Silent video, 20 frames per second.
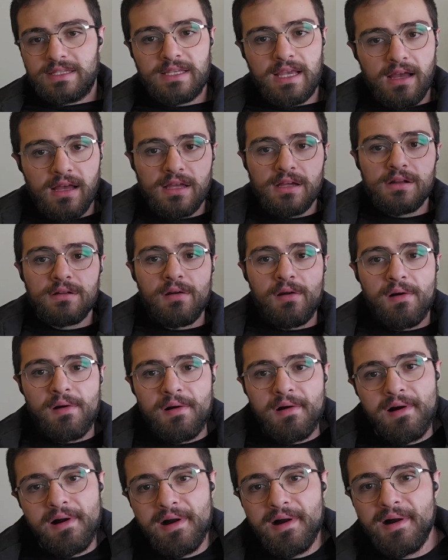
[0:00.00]
And yeah,
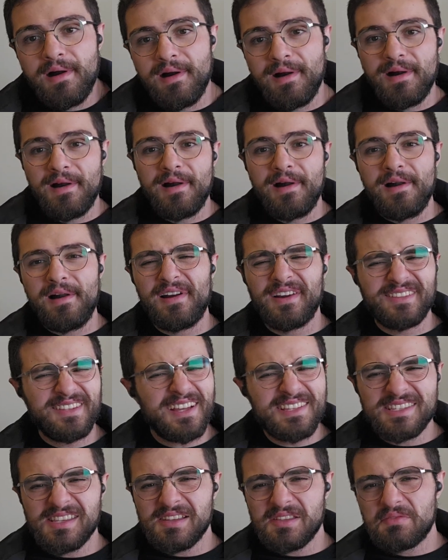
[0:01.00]

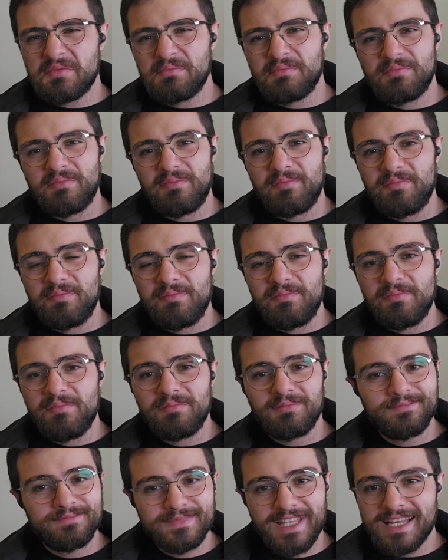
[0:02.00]
that's it.
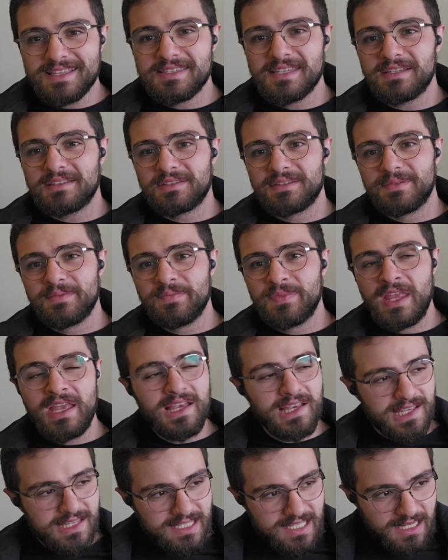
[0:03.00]
That's it.
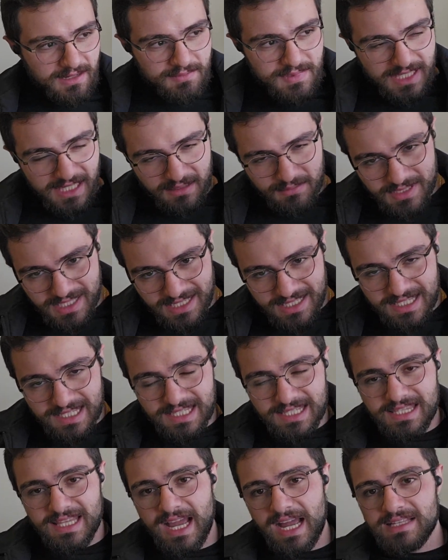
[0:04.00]
Sometimes
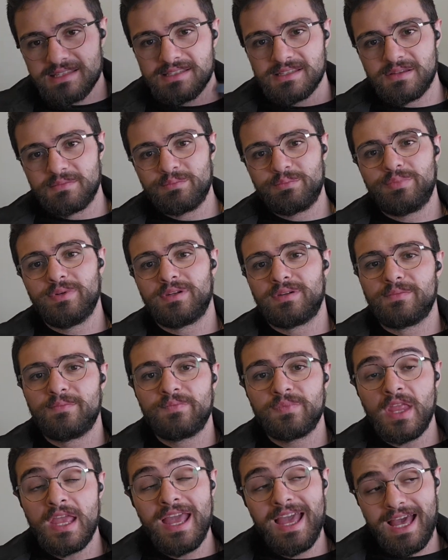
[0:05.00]
it's that simple.
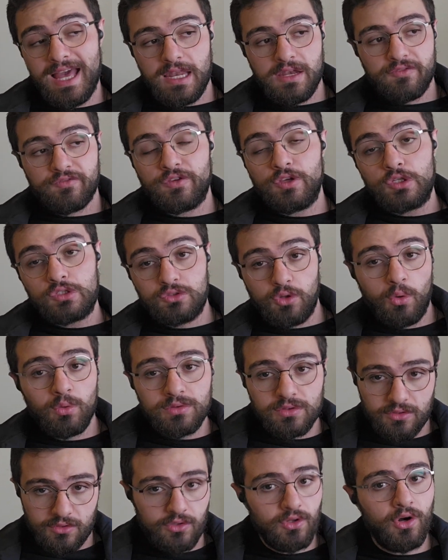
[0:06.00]
And if you
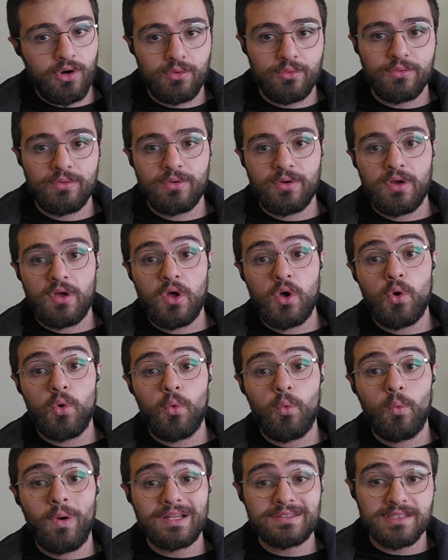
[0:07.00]
don't know
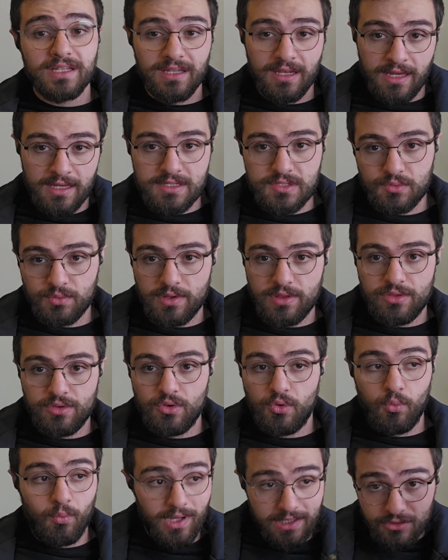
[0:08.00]
what aligns
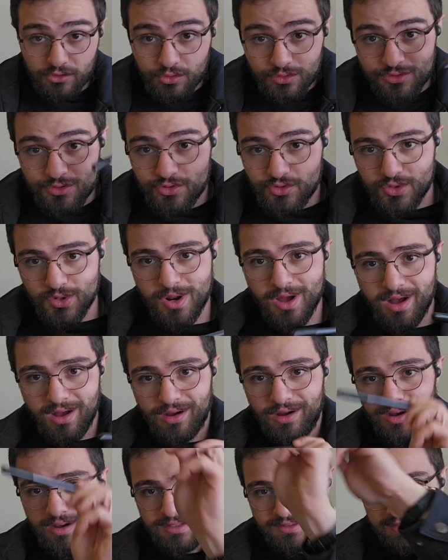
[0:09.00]
with you, what to
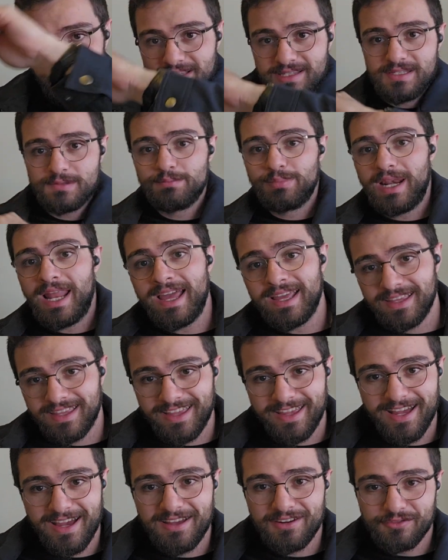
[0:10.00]
draw on this
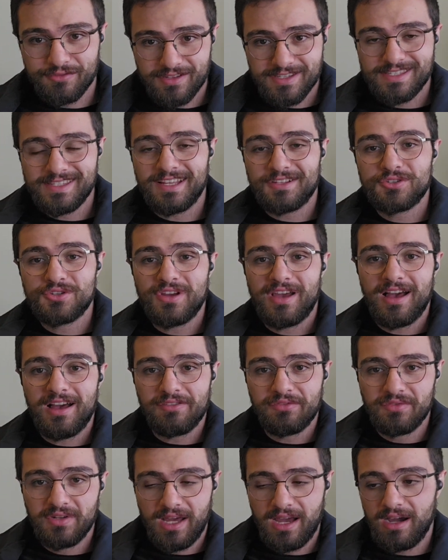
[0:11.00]
blank canvas that you
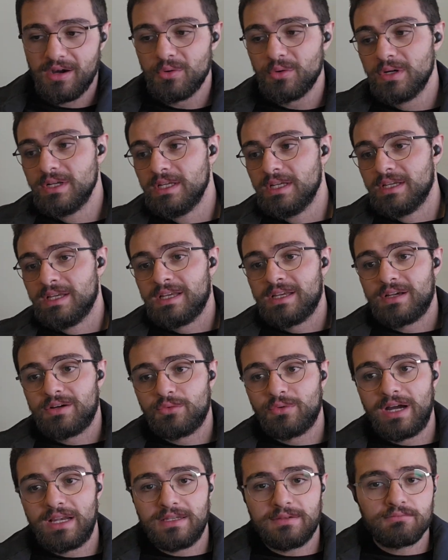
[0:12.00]
have now,
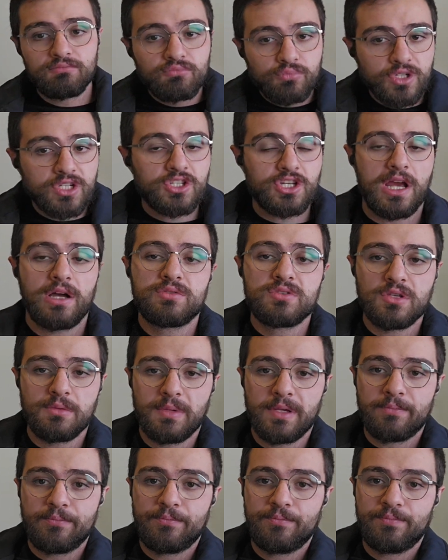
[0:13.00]
well, reach out
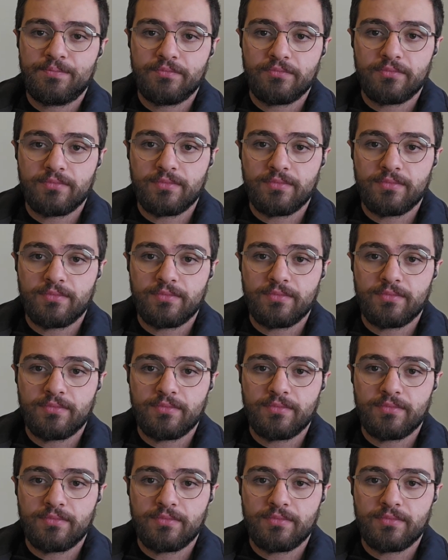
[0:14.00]
to me